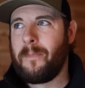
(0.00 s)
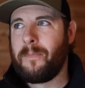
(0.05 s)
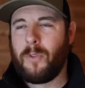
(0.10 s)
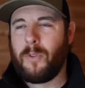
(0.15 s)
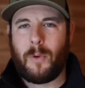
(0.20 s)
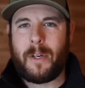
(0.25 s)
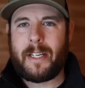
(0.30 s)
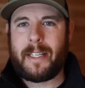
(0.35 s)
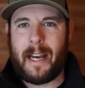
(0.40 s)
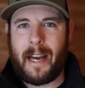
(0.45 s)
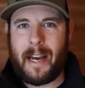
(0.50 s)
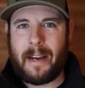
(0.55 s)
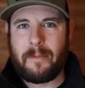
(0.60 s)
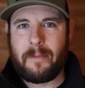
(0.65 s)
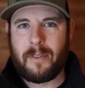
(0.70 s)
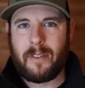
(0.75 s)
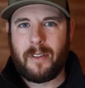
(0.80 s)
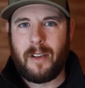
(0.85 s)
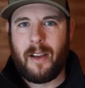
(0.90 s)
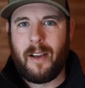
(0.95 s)
three
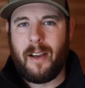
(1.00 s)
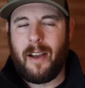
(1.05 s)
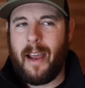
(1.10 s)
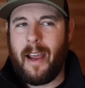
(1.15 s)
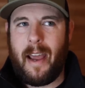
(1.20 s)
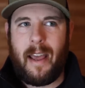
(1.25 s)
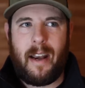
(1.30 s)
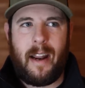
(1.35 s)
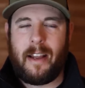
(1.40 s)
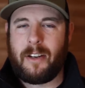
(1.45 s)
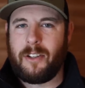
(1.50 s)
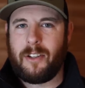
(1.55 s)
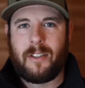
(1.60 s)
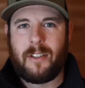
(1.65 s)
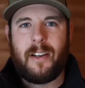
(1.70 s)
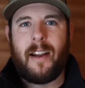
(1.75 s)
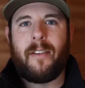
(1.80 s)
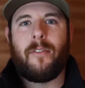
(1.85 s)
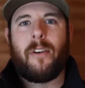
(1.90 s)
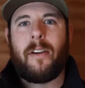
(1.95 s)
times, and I just
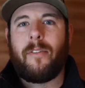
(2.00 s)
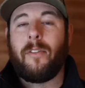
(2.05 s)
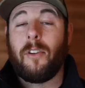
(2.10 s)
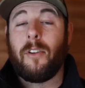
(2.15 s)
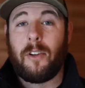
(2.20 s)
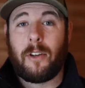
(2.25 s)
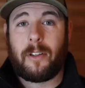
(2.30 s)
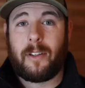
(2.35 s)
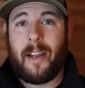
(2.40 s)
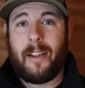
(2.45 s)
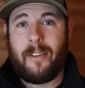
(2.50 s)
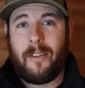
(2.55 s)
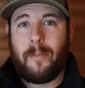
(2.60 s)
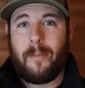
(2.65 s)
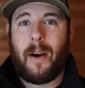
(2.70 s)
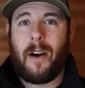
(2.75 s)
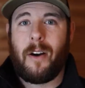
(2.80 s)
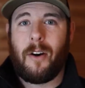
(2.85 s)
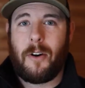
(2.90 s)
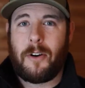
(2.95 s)
never even looked at the
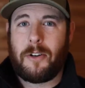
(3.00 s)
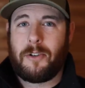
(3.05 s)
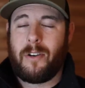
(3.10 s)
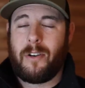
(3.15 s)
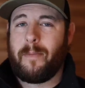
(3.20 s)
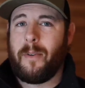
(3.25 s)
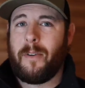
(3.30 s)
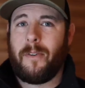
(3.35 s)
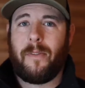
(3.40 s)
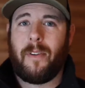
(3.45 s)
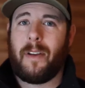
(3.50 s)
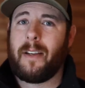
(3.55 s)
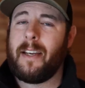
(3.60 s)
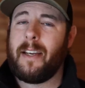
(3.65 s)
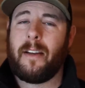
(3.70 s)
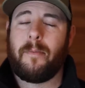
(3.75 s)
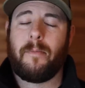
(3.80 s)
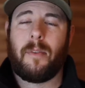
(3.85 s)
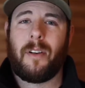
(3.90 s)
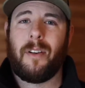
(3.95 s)
Bear archery booth
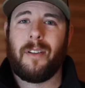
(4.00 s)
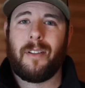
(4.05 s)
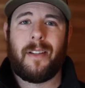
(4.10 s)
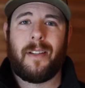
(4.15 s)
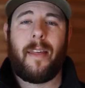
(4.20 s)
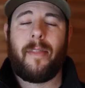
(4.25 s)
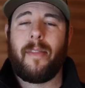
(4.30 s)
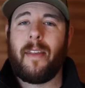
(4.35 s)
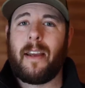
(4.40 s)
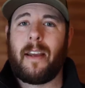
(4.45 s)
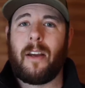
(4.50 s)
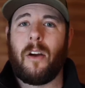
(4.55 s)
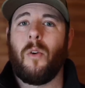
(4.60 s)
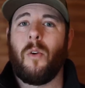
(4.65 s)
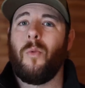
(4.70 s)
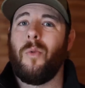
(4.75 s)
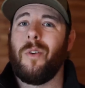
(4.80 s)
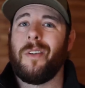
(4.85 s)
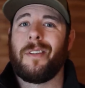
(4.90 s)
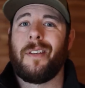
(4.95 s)
again because that thing
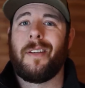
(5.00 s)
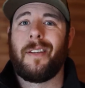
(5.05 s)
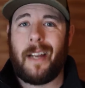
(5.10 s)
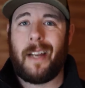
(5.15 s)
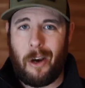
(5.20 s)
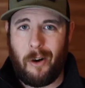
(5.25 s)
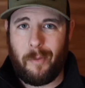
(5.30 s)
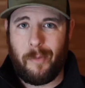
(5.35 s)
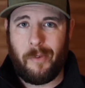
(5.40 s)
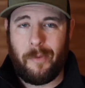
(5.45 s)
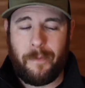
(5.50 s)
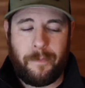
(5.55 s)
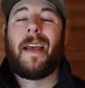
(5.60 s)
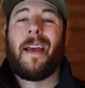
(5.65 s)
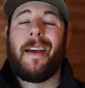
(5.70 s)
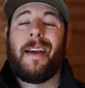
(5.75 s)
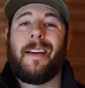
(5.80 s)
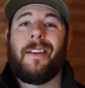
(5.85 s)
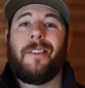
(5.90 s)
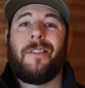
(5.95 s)
was terrible.
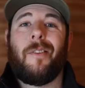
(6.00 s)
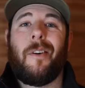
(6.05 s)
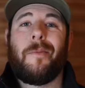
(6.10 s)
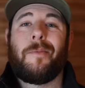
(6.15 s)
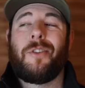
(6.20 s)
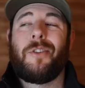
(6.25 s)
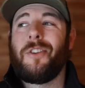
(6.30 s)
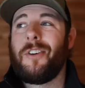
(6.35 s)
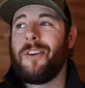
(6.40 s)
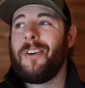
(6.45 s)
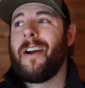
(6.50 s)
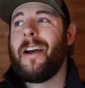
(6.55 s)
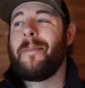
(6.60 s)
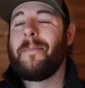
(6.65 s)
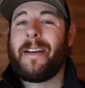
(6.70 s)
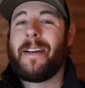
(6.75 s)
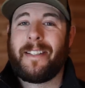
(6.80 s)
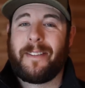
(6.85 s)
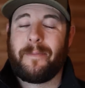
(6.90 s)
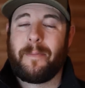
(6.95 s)
Hey, so I'm sure I
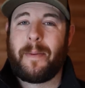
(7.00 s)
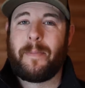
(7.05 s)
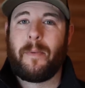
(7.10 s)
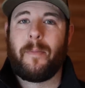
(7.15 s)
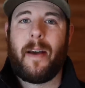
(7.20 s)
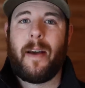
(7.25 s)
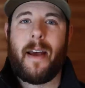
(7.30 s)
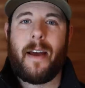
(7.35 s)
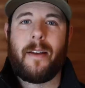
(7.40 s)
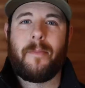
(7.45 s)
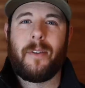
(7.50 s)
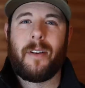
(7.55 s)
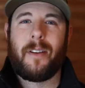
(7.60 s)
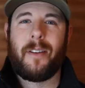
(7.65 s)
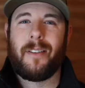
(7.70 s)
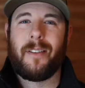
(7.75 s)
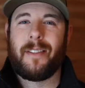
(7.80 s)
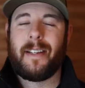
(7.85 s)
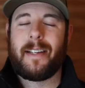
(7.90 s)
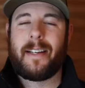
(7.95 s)
made some people mad,
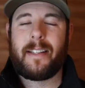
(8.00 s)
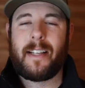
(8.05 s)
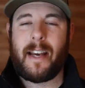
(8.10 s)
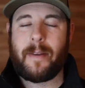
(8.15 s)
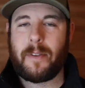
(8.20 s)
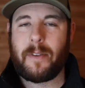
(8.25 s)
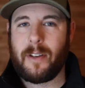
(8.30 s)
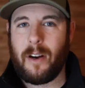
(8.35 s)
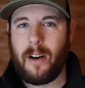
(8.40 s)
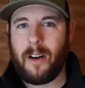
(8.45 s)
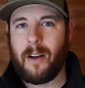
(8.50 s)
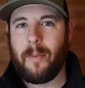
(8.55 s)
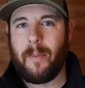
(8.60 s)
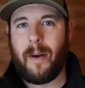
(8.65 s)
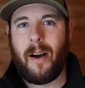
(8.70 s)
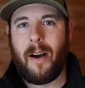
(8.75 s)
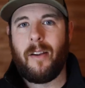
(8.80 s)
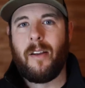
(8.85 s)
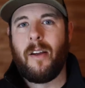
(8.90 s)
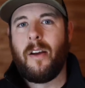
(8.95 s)
because anytime you talk
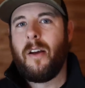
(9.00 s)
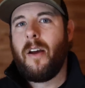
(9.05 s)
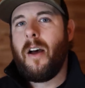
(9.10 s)
about